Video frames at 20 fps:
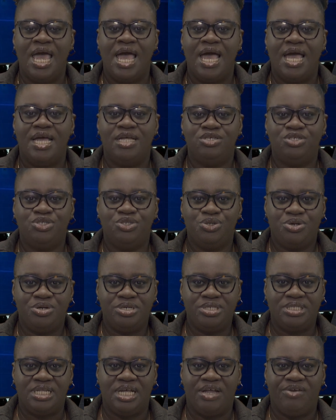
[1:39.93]

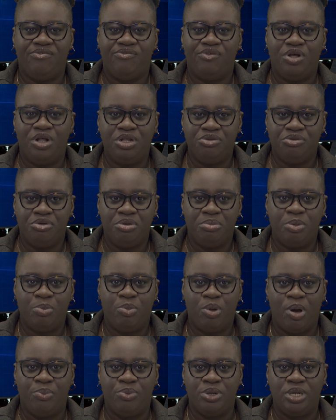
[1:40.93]
ensures that vulnerable
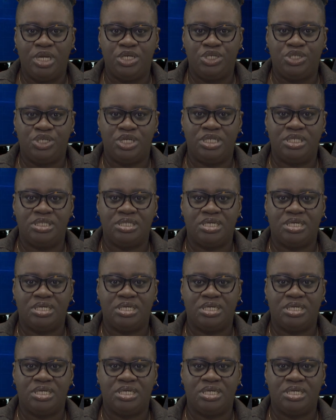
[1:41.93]
populations